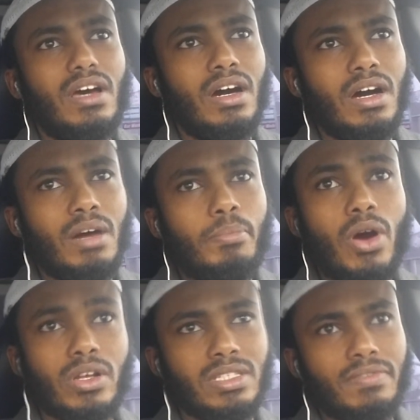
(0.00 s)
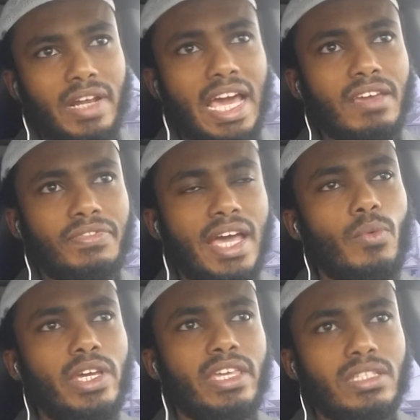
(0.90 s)
uh, parts of life
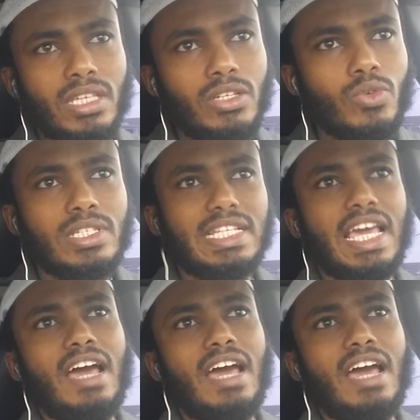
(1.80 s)
that we continuously